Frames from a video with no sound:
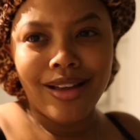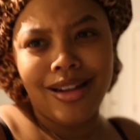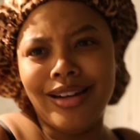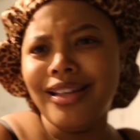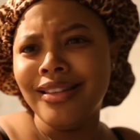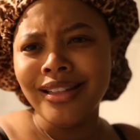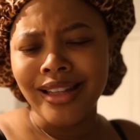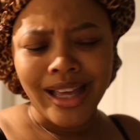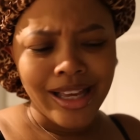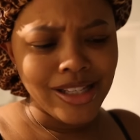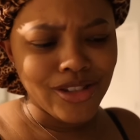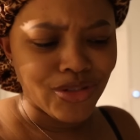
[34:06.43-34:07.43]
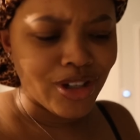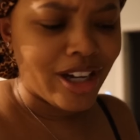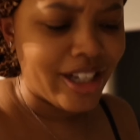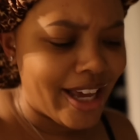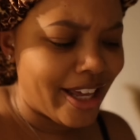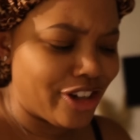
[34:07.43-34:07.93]
nonetheless,
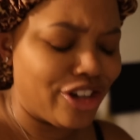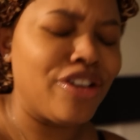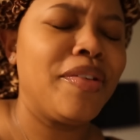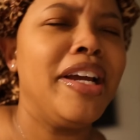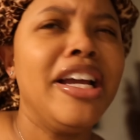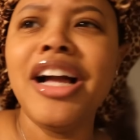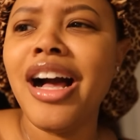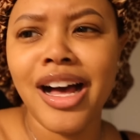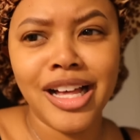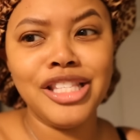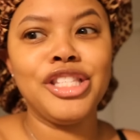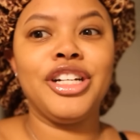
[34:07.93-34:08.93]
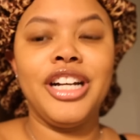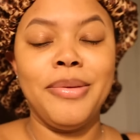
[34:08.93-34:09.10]
Rihanna had a great concert,